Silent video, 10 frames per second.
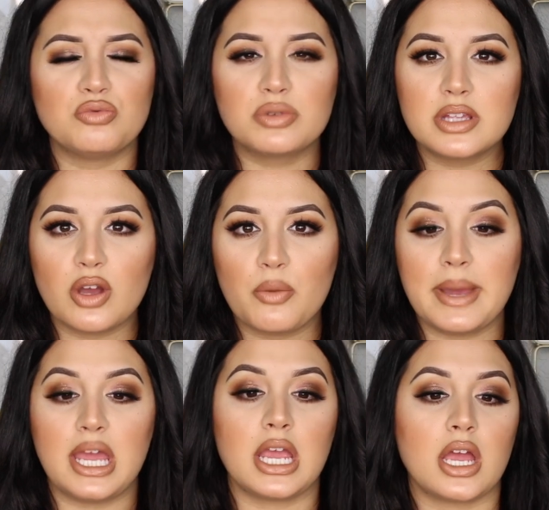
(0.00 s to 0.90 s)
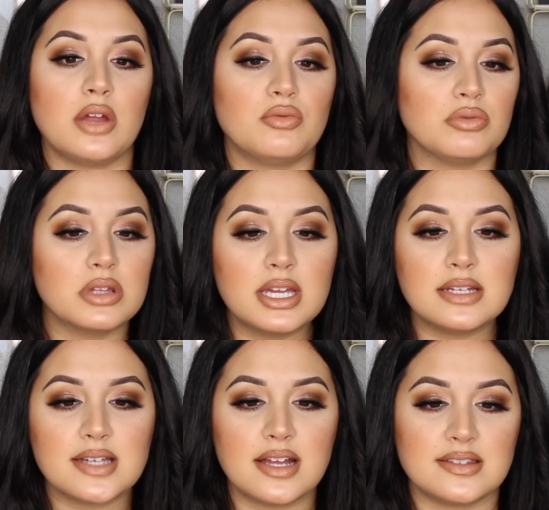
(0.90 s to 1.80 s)
really opaque and really
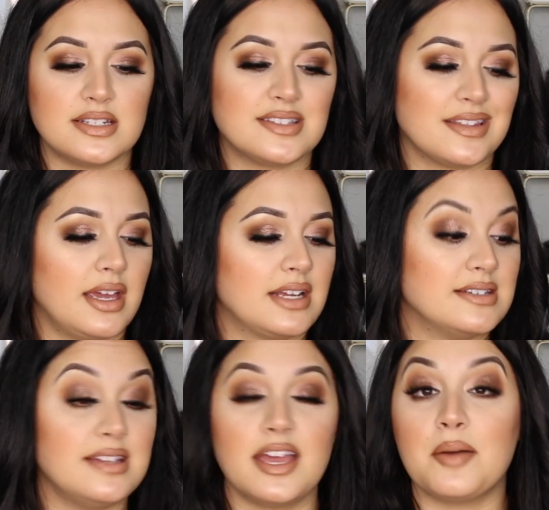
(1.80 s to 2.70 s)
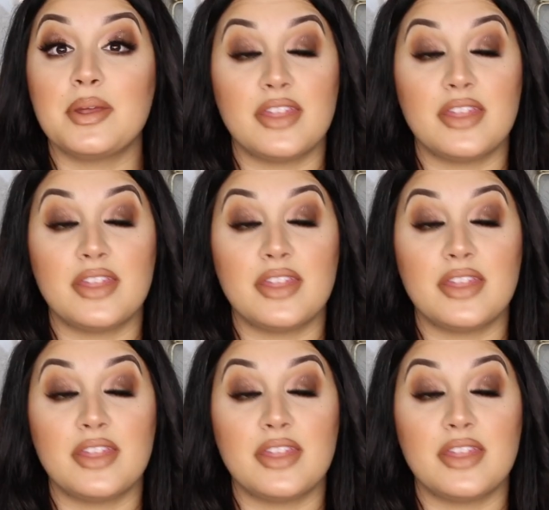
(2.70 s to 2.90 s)
intense and it's like damn